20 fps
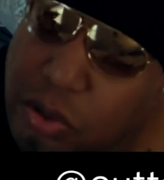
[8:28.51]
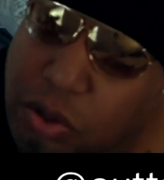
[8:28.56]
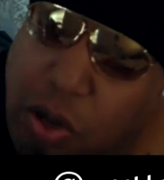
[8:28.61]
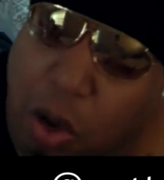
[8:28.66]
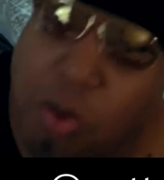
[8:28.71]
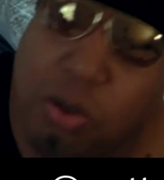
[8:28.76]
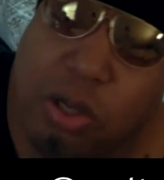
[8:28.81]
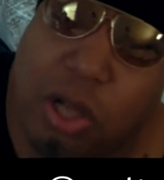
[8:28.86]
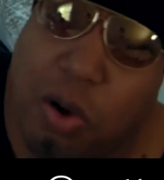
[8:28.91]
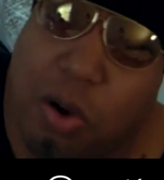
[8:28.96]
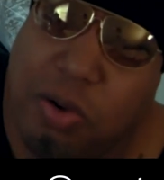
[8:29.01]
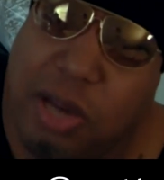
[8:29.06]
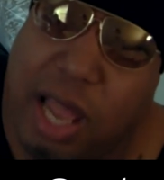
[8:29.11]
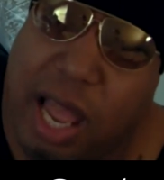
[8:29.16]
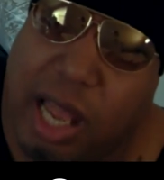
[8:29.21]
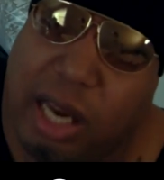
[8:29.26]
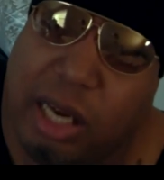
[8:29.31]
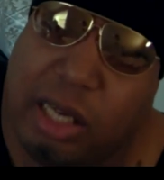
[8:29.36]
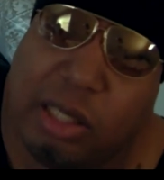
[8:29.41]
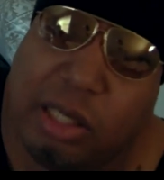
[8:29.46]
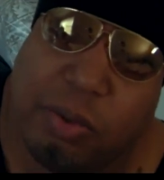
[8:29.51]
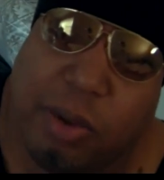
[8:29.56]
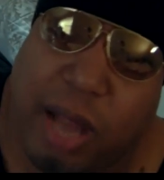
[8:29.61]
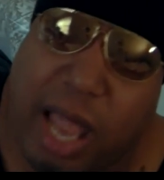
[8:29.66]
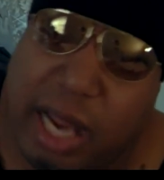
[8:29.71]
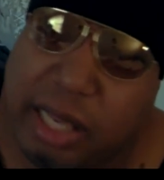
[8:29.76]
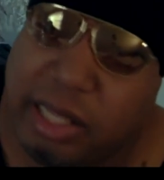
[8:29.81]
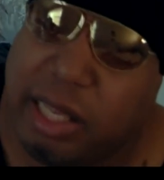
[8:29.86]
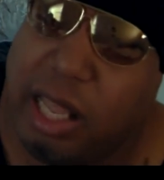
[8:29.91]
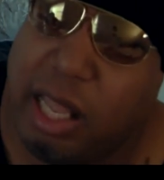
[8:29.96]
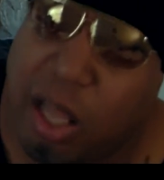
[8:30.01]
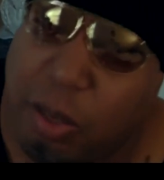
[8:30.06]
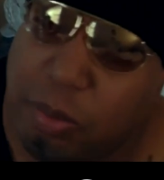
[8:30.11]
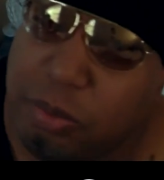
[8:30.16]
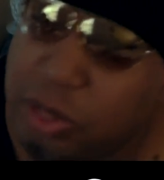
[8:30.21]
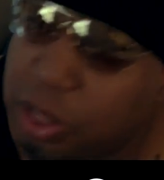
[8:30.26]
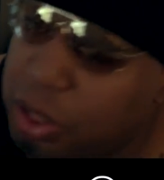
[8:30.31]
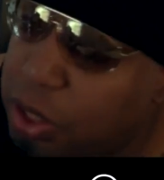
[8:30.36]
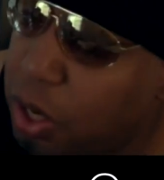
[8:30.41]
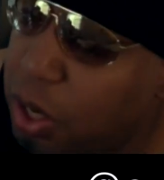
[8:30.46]
don't go down to Iraq to
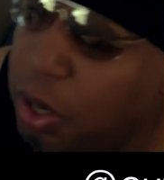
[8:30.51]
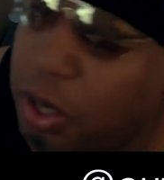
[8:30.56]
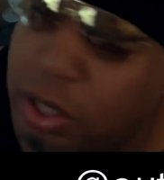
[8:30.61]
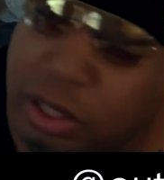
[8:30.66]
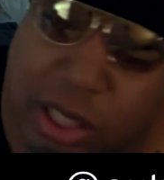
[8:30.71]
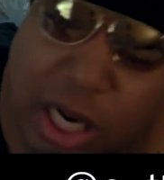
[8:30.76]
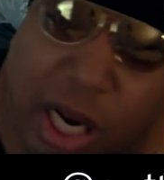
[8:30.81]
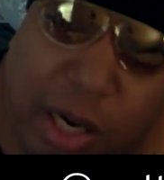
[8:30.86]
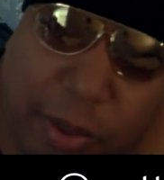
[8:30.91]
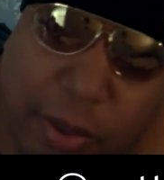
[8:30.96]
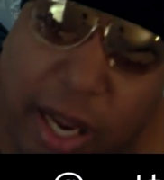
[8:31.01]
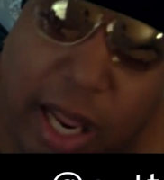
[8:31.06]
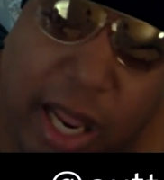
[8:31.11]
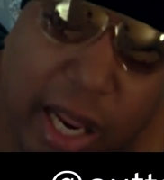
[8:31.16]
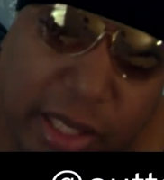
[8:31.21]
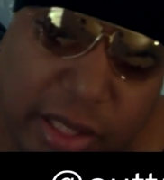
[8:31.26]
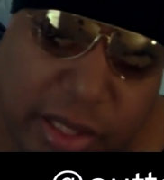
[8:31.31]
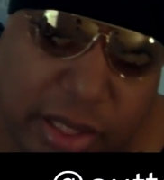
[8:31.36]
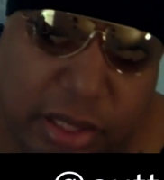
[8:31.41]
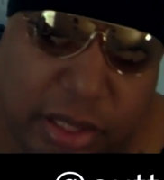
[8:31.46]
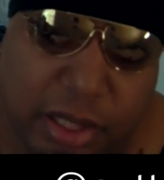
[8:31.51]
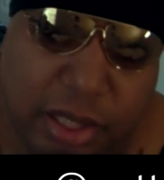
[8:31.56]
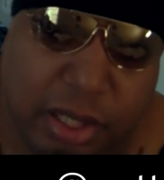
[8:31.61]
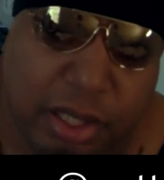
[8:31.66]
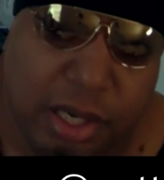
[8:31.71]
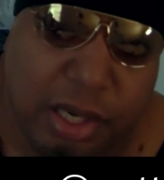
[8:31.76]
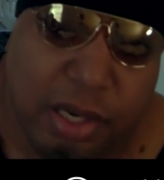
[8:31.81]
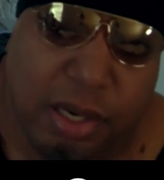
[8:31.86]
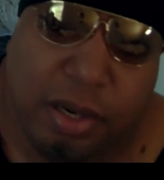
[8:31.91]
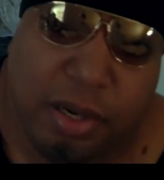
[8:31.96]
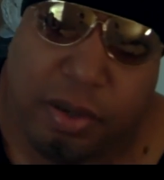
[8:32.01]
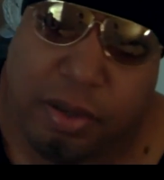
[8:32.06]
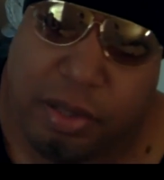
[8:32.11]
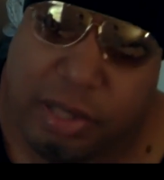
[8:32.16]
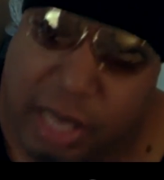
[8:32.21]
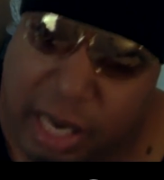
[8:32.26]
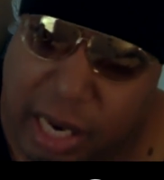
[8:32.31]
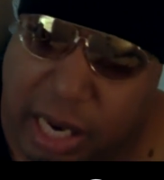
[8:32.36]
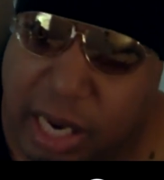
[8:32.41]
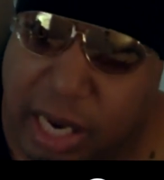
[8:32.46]
help the Kurds in Iraq.
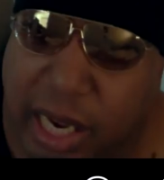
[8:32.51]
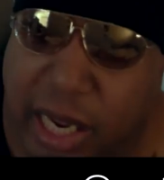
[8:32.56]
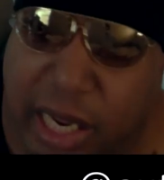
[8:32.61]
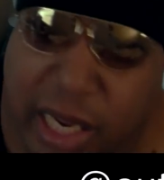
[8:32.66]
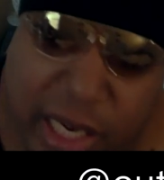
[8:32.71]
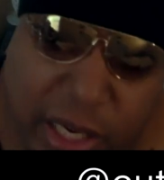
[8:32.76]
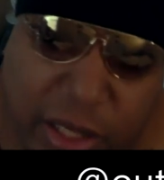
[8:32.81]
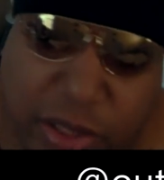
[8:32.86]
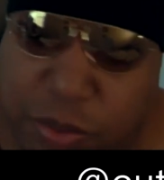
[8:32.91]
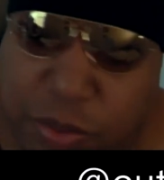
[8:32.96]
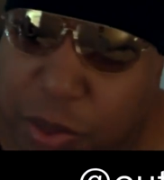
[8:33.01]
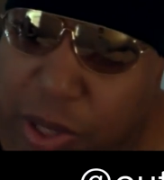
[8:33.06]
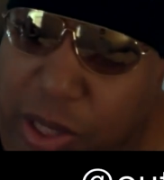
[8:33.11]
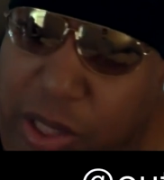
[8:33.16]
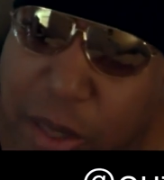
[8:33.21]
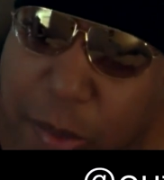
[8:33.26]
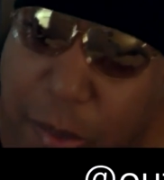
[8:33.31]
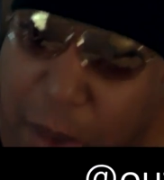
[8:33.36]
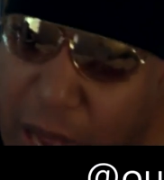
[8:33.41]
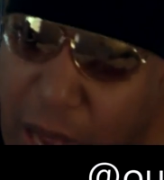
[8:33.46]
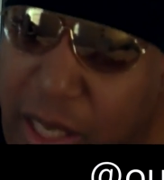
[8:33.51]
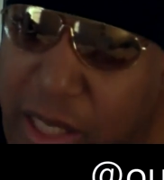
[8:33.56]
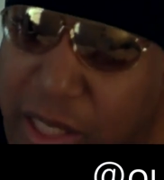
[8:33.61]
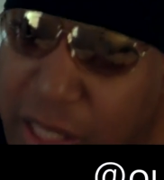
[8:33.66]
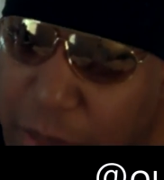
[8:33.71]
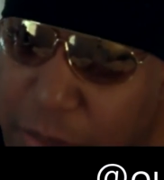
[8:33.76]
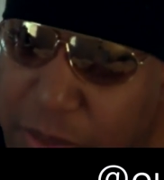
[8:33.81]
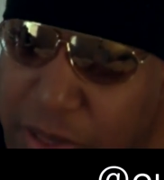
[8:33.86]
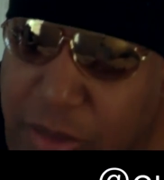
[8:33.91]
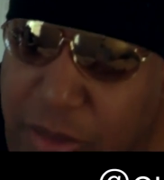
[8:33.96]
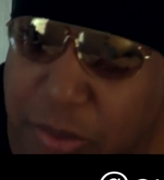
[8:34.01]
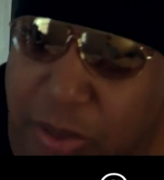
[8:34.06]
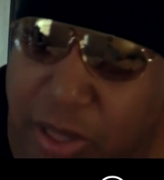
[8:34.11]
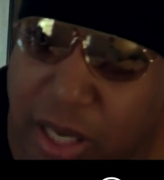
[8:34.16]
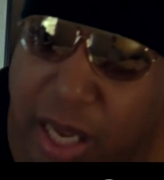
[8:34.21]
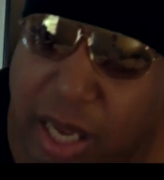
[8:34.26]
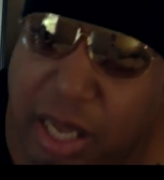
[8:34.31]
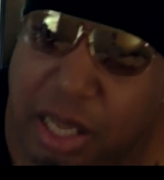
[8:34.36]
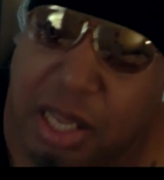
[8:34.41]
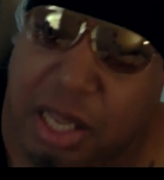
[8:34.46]
Here's where Kobani comes into
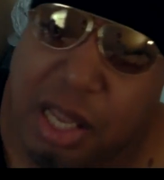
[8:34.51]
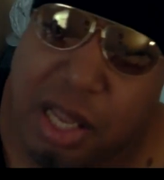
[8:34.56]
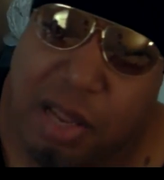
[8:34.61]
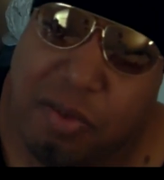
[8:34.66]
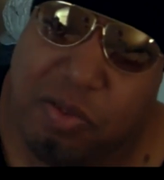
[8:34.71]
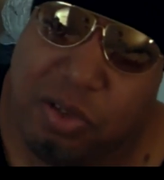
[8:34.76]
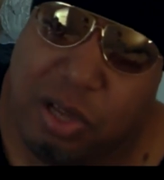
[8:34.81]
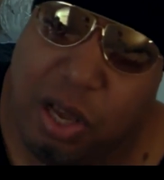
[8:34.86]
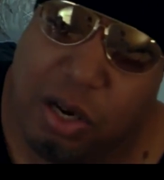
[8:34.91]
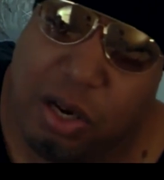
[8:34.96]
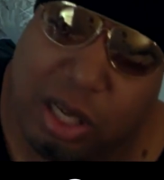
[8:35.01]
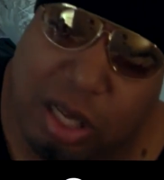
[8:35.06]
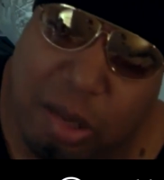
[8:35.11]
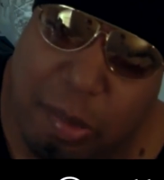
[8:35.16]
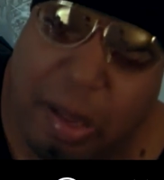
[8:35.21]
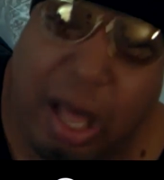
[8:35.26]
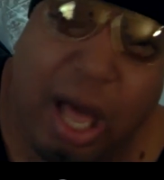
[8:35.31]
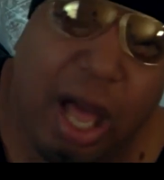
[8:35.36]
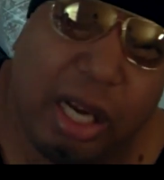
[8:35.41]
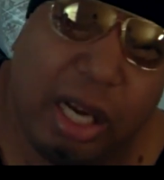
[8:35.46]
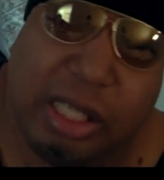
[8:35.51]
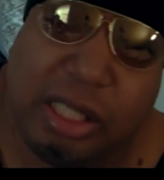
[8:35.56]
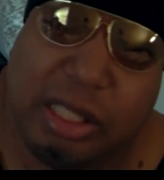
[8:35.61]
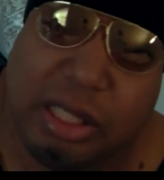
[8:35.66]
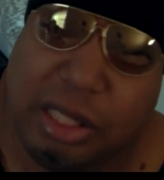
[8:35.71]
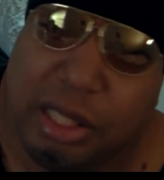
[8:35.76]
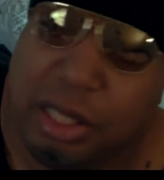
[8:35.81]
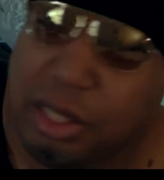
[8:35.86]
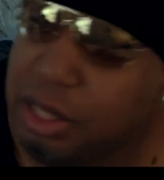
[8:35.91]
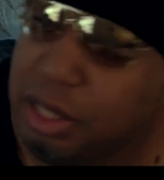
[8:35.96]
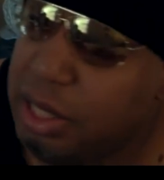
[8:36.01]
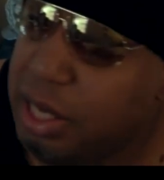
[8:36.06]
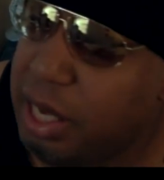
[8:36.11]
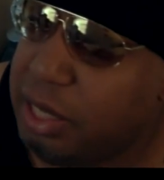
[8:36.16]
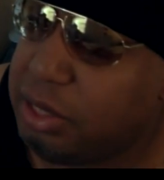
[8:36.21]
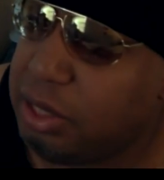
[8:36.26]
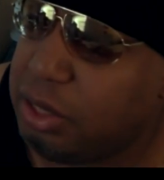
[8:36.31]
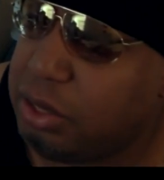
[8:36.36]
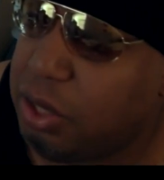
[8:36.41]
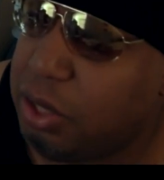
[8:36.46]
play. If you go to Kobani,
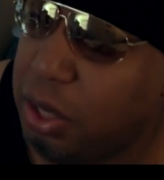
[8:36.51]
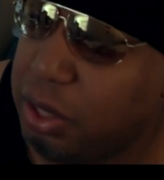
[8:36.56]
it's a